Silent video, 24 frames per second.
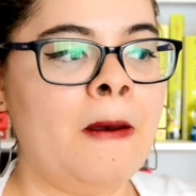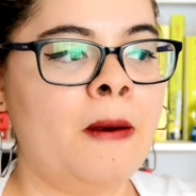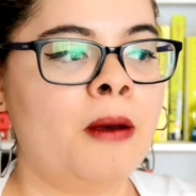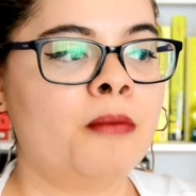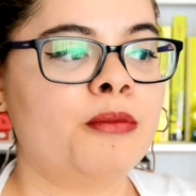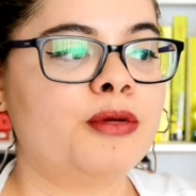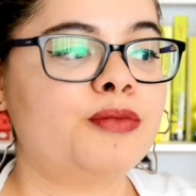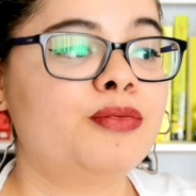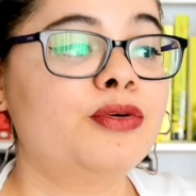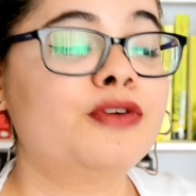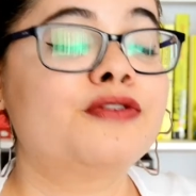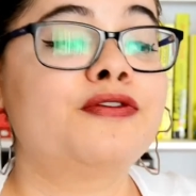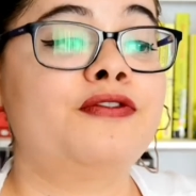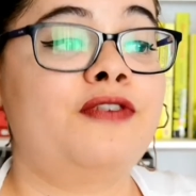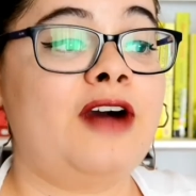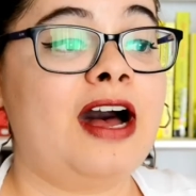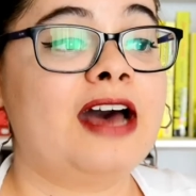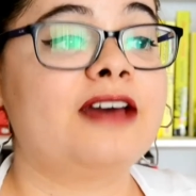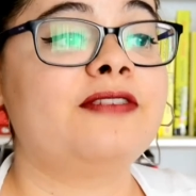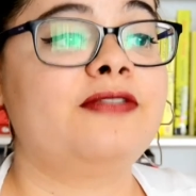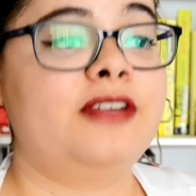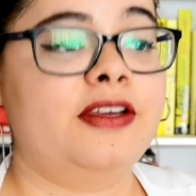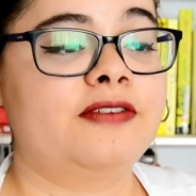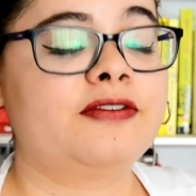But book
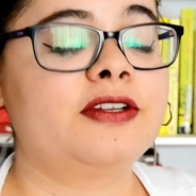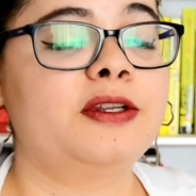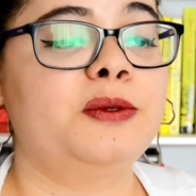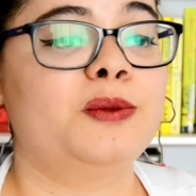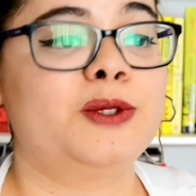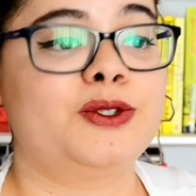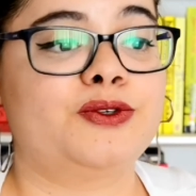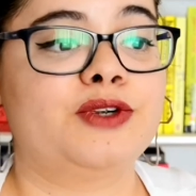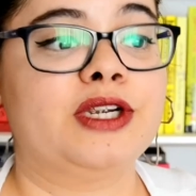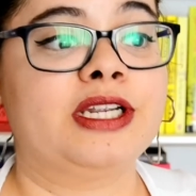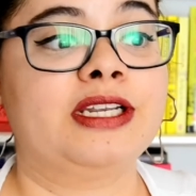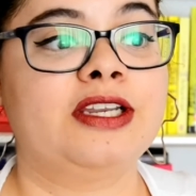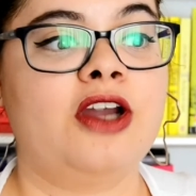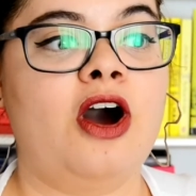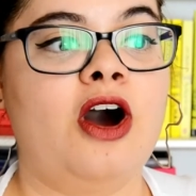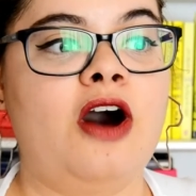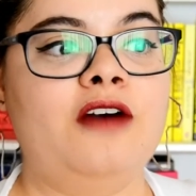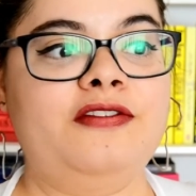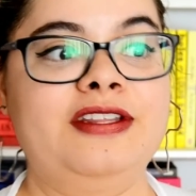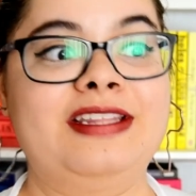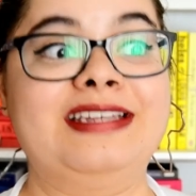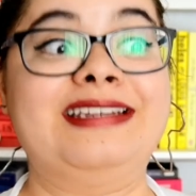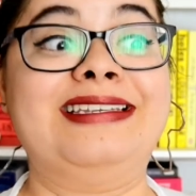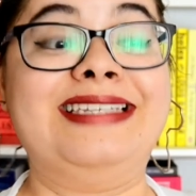5 definitely was written
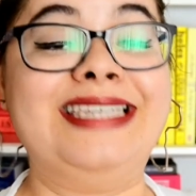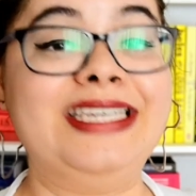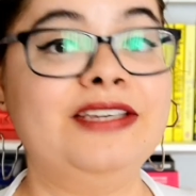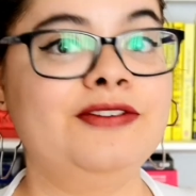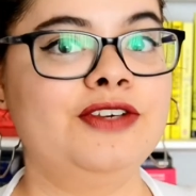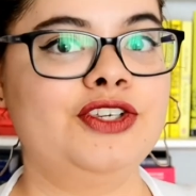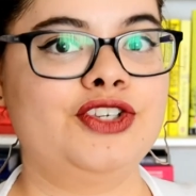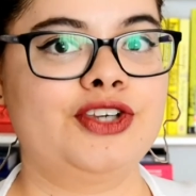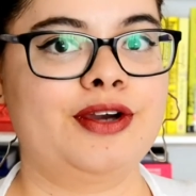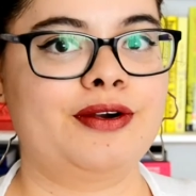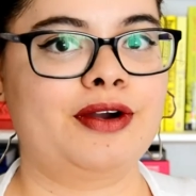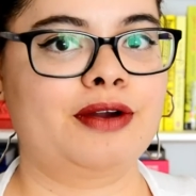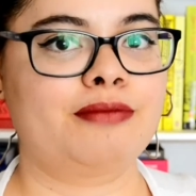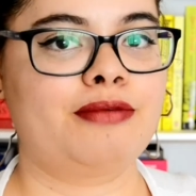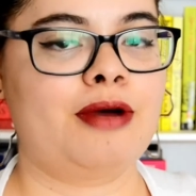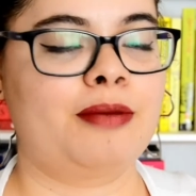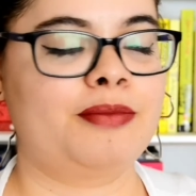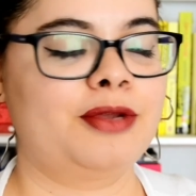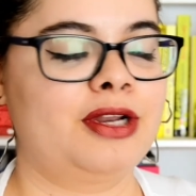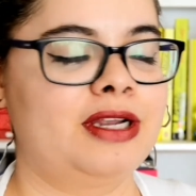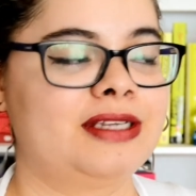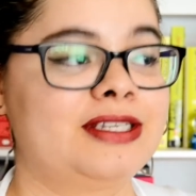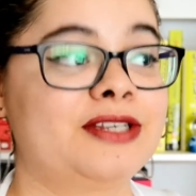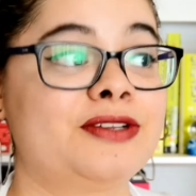after the TV show got
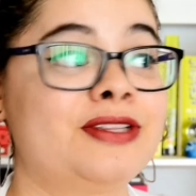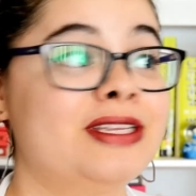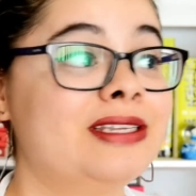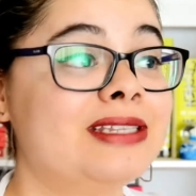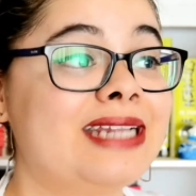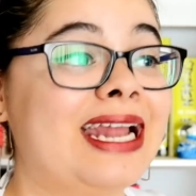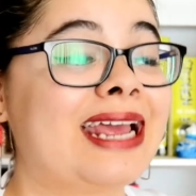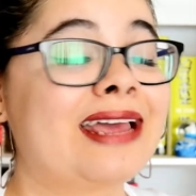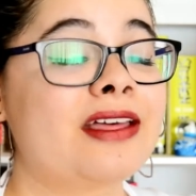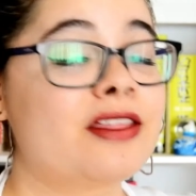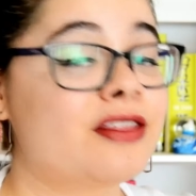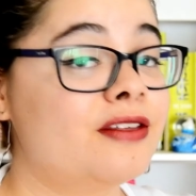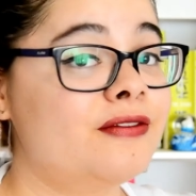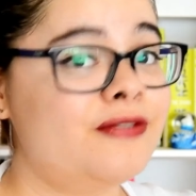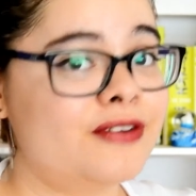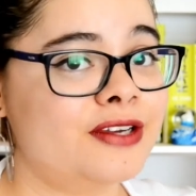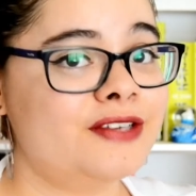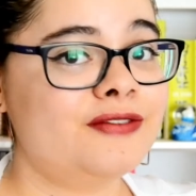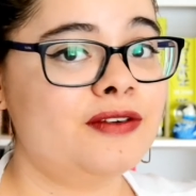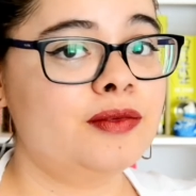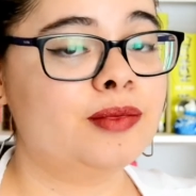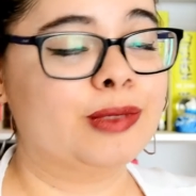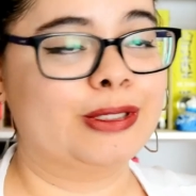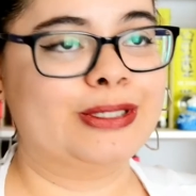popular. So the first
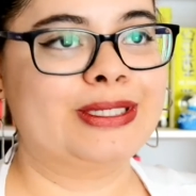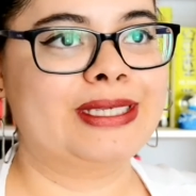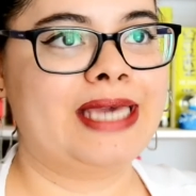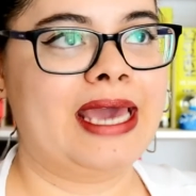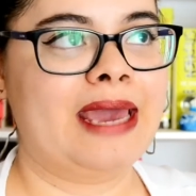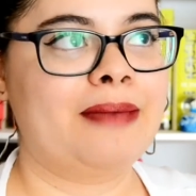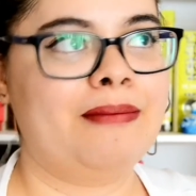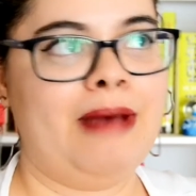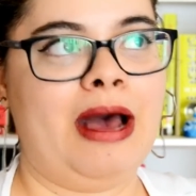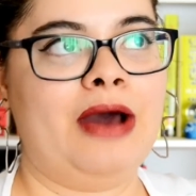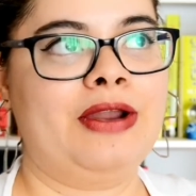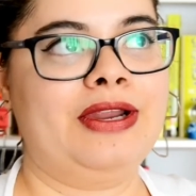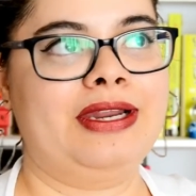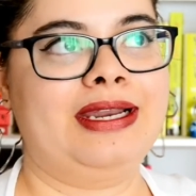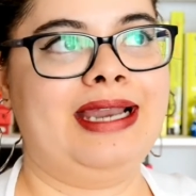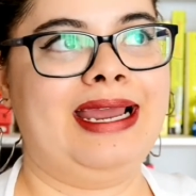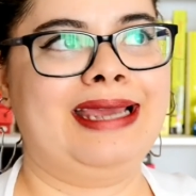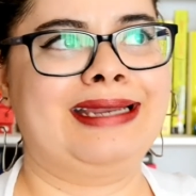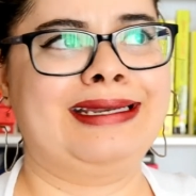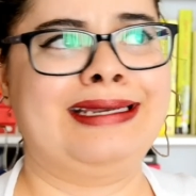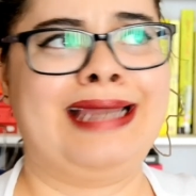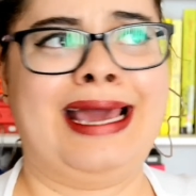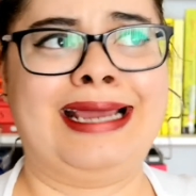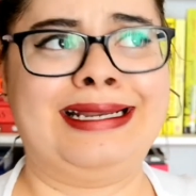few books came out in like
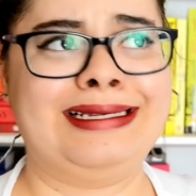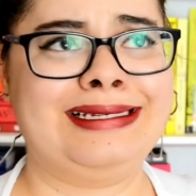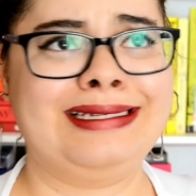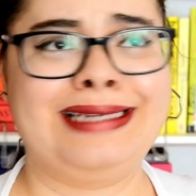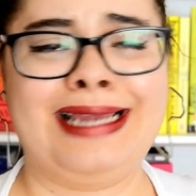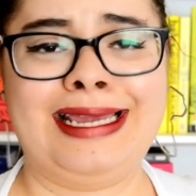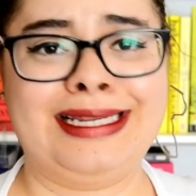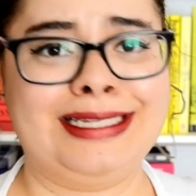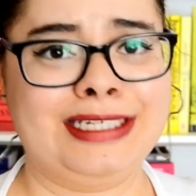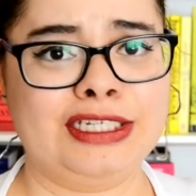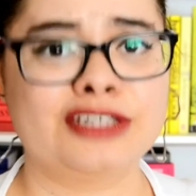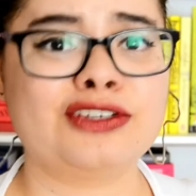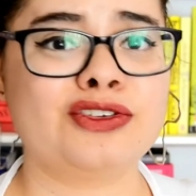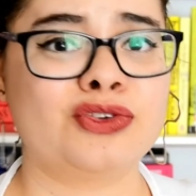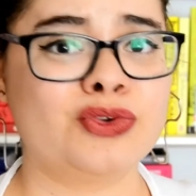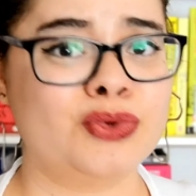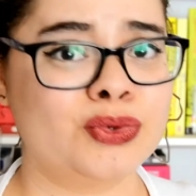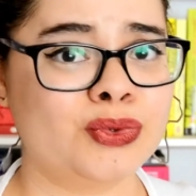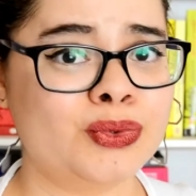1992,